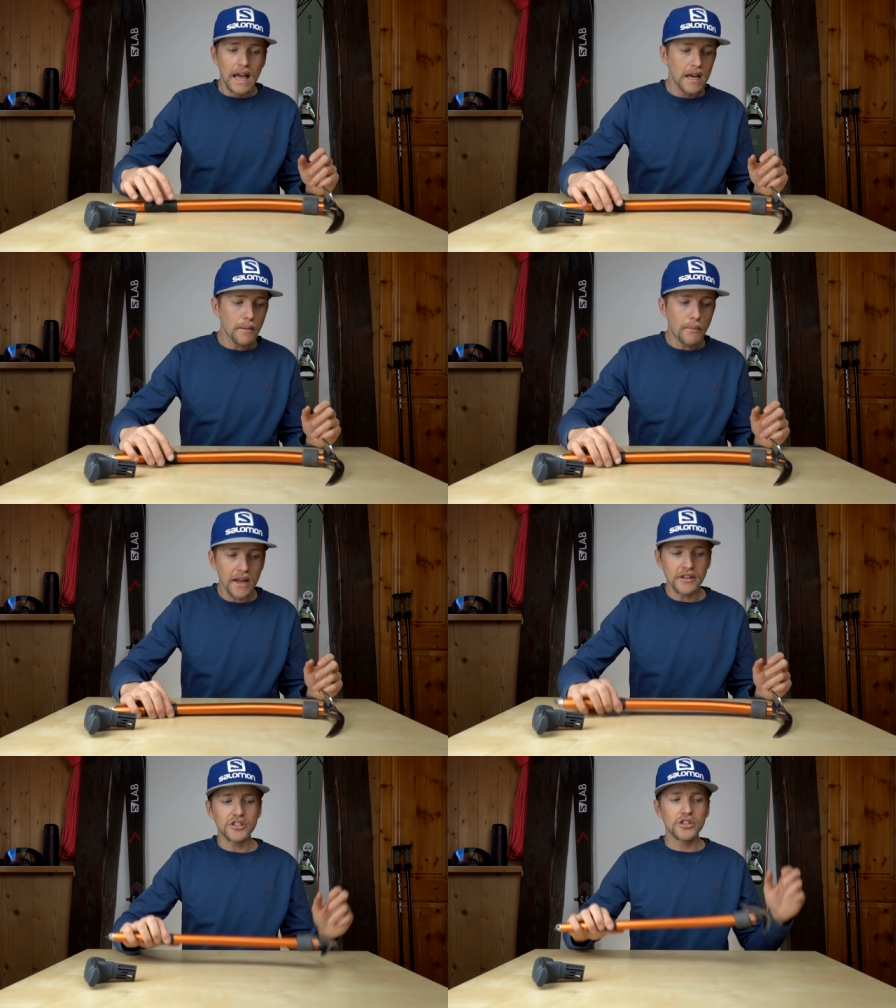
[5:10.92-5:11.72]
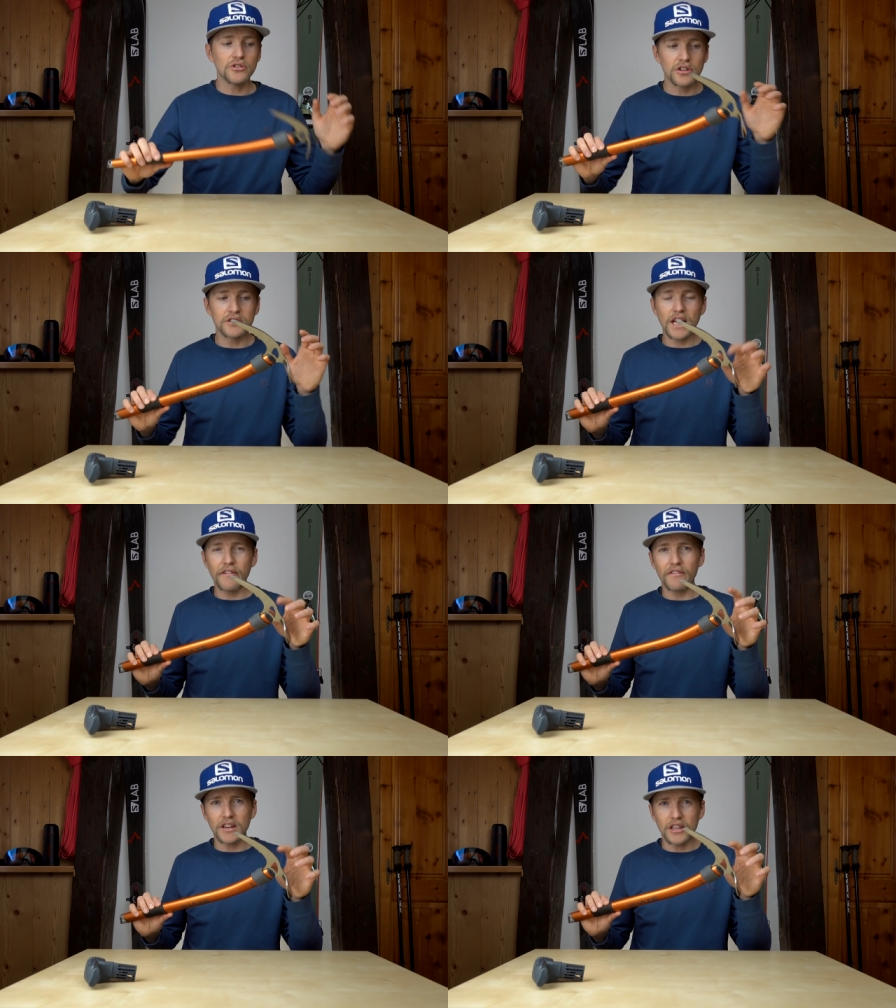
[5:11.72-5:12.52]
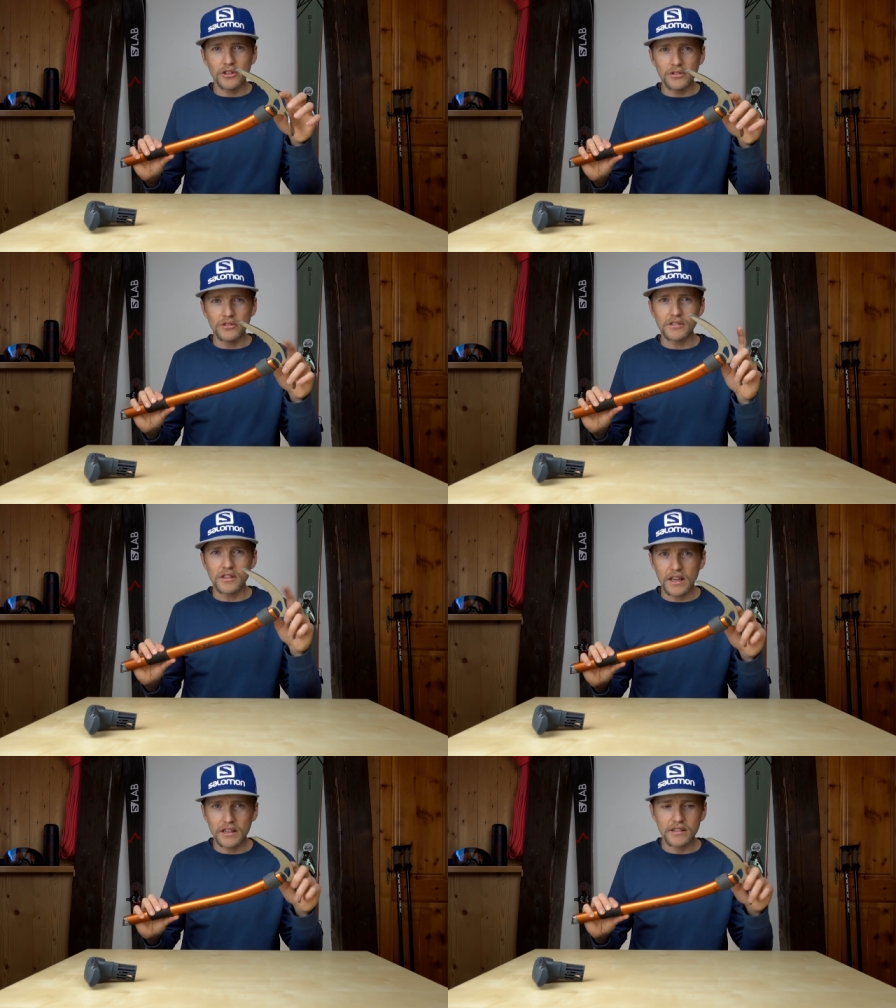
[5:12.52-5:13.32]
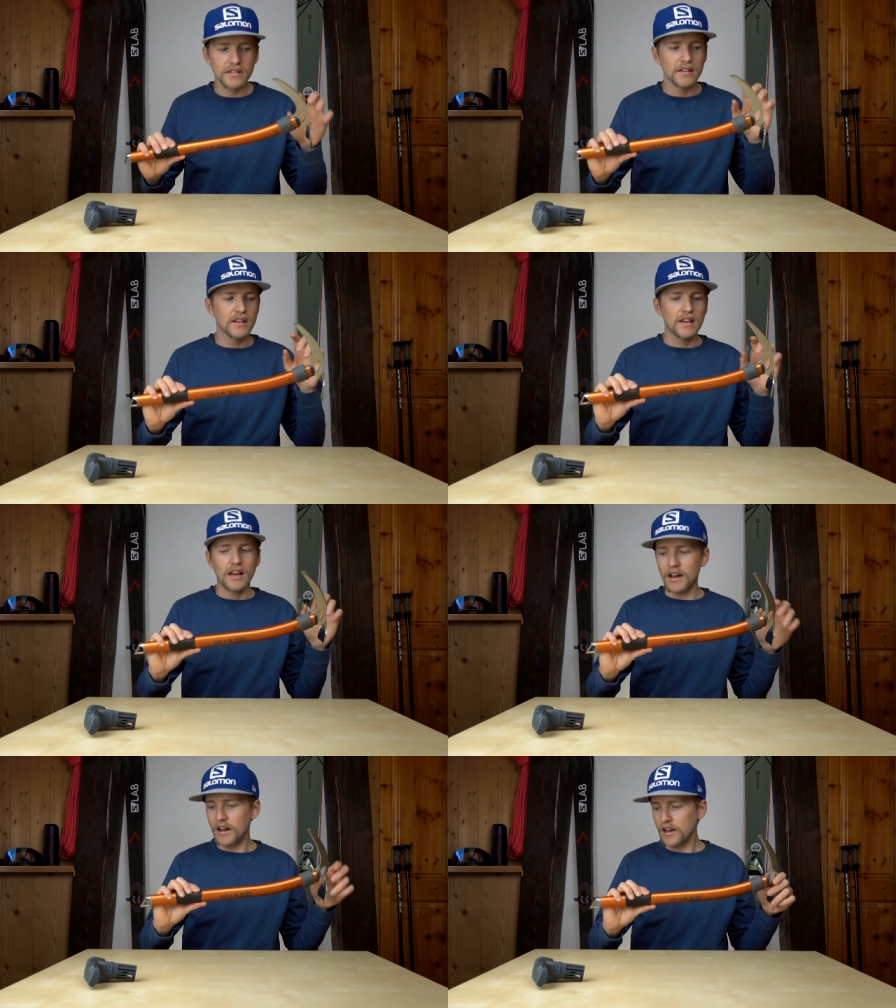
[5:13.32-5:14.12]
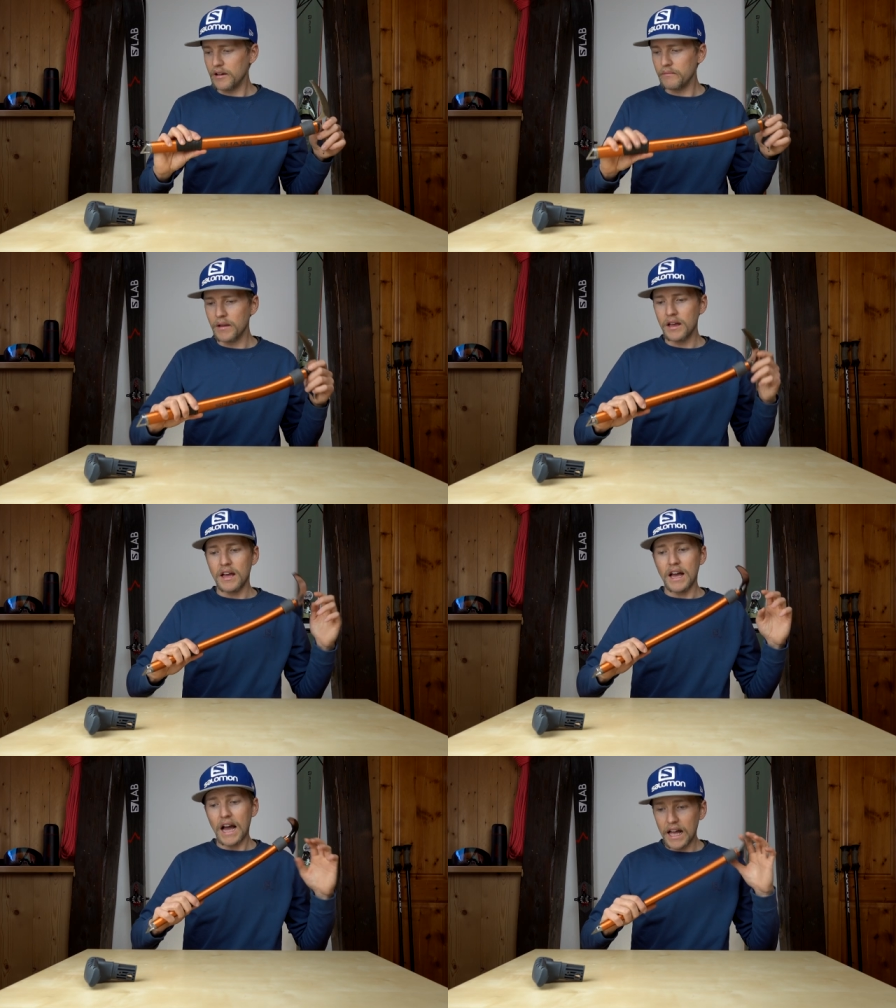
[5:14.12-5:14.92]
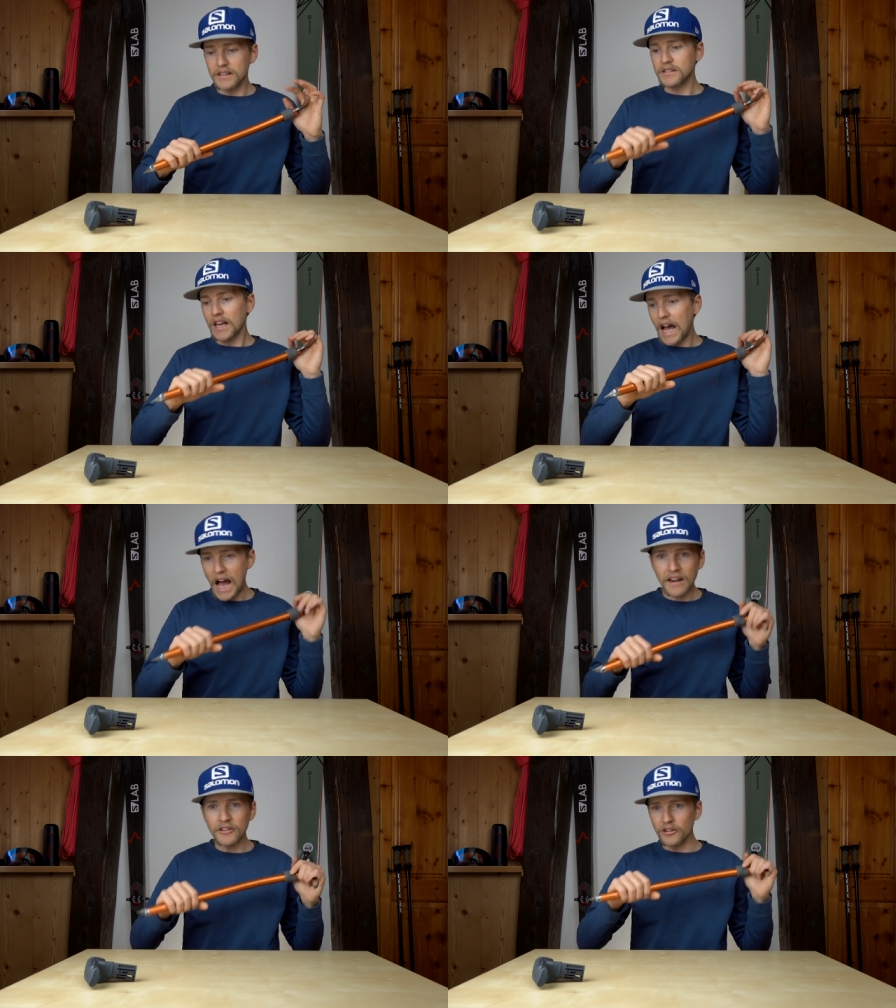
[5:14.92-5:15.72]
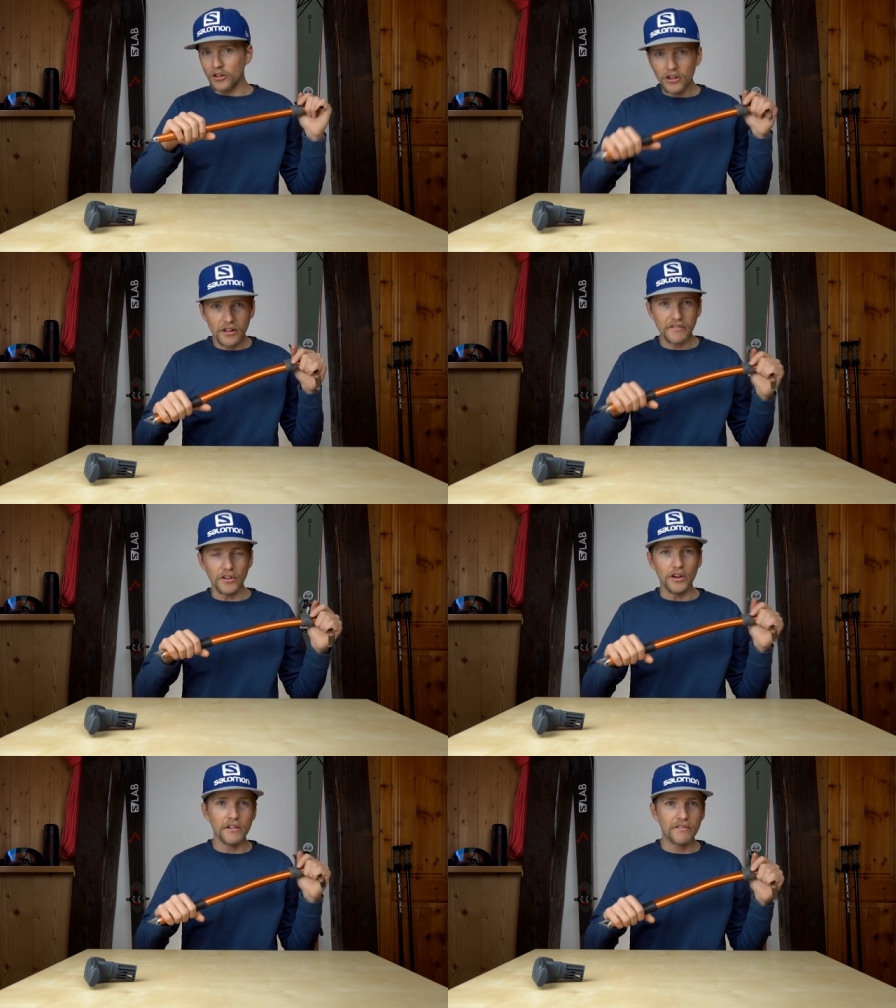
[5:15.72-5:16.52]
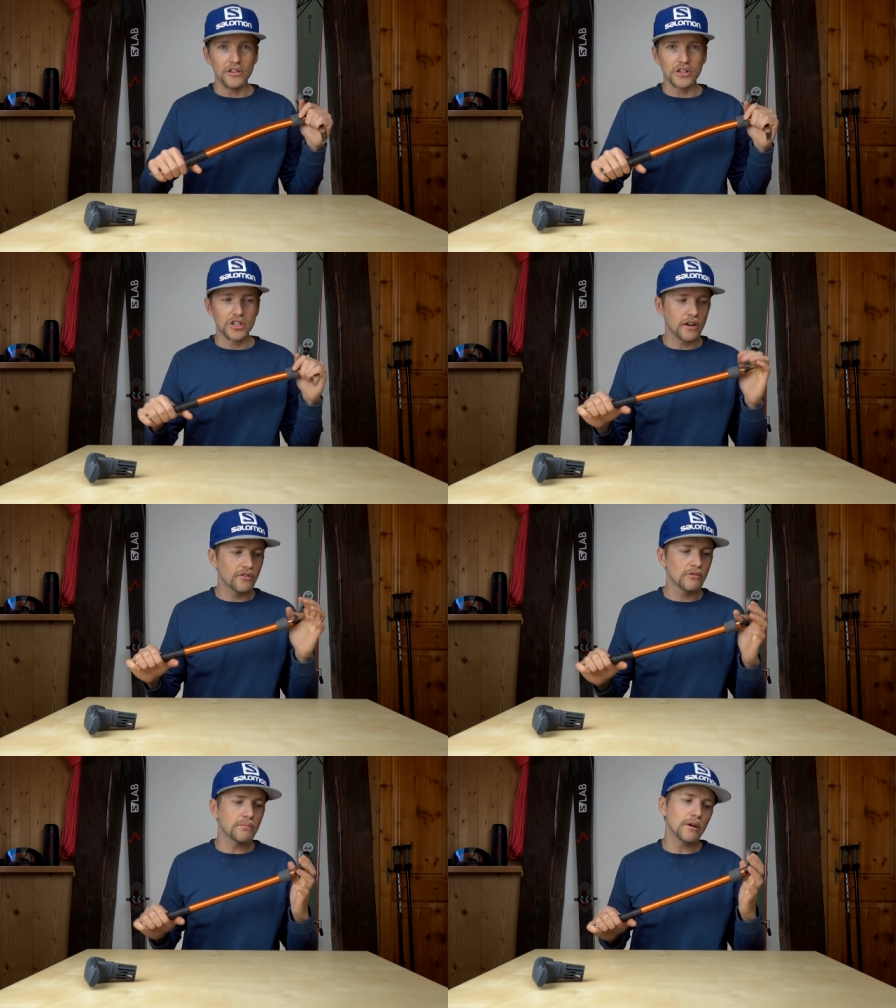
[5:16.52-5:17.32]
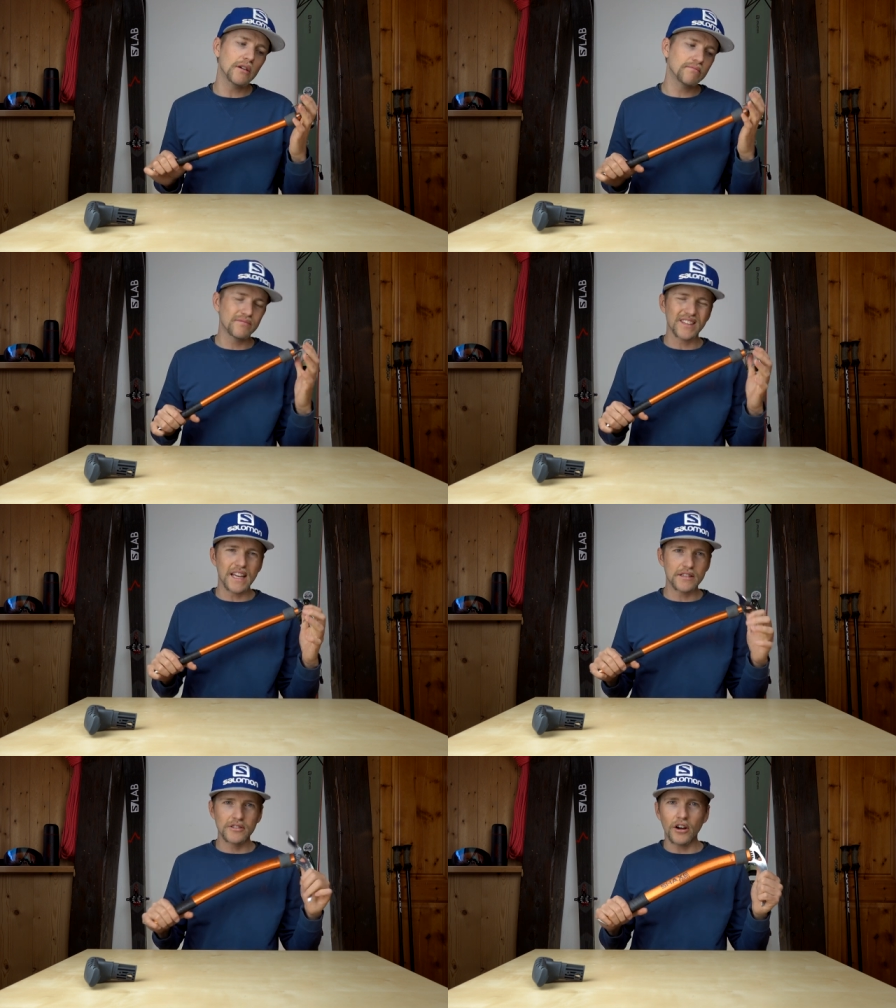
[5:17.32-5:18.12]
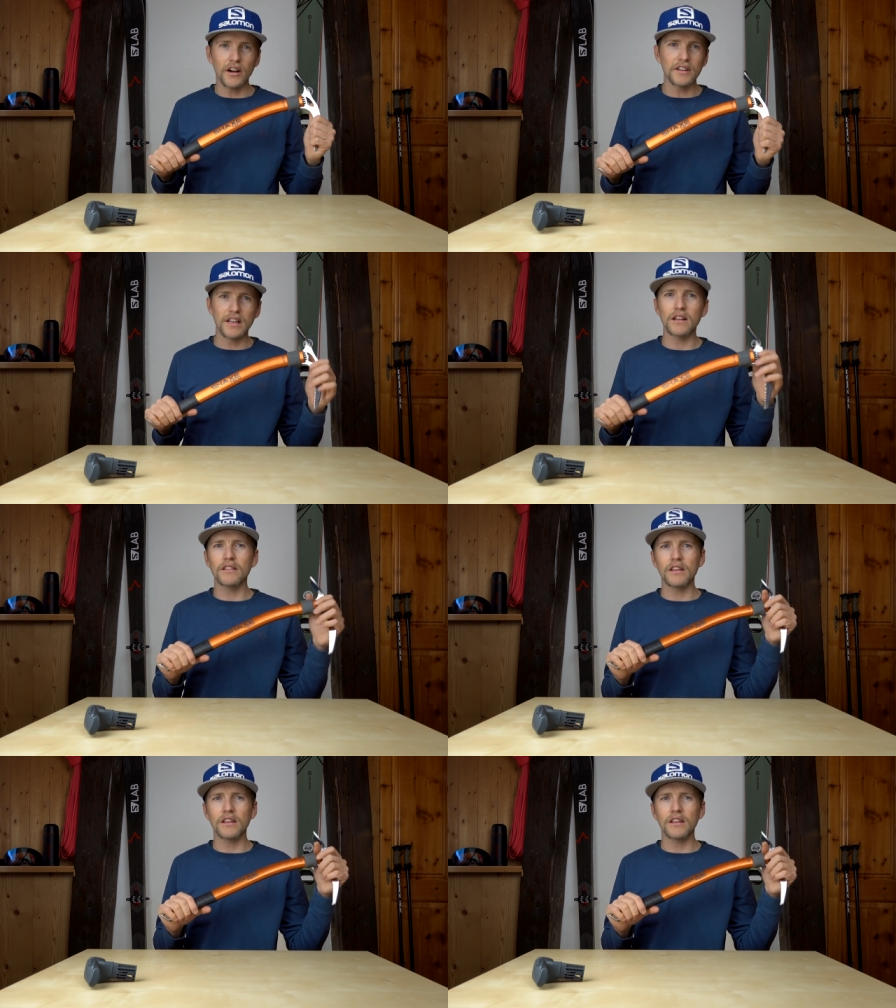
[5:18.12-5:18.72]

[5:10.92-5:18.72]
In a pinch, you could definitely use this um, as the handle for, for the shovel, but it's not ideal.